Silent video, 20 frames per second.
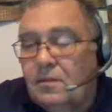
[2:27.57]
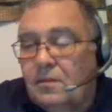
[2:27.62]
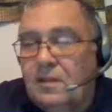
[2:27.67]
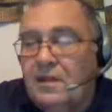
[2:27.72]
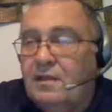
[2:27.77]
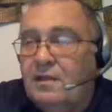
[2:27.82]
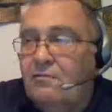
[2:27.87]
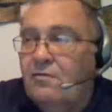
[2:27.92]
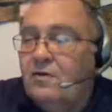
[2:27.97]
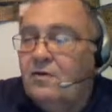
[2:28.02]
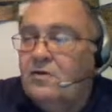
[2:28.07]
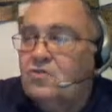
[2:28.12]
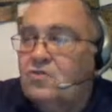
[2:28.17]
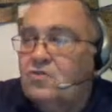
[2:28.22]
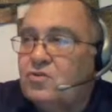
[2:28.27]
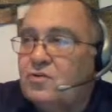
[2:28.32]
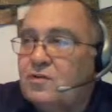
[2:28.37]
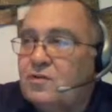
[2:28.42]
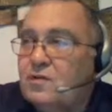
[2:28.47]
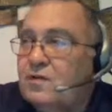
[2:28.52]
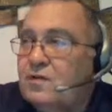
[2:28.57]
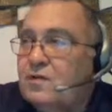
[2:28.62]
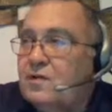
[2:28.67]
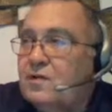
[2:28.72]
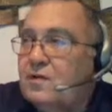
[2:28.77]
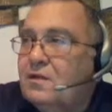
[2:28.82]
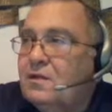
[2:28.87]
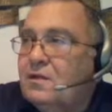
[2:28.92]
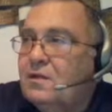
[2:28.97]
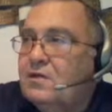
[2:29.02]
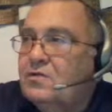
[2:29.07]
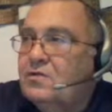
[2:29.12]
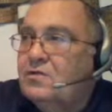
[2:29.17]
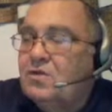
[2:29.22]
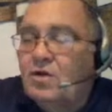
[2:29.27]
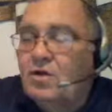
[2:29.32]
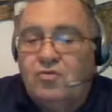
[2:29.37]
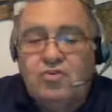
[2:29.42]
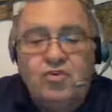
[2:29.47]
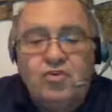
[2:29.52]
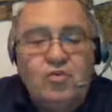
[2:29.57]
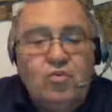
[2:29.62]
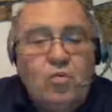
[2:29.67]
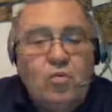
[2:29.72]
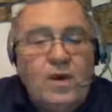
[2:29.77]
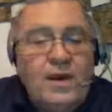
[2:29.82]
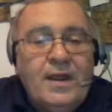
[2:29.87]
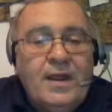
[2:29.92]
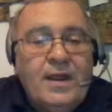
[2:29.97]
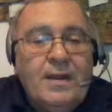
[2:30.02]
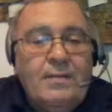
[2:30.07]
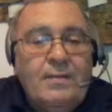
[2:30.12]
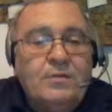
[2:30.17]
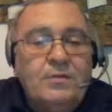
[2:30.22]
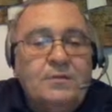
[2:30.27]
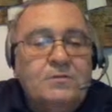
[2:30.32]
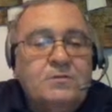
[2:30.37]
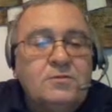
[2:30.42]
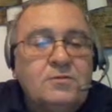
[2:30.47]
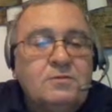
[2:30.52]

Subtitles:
The evidence tells you what happened.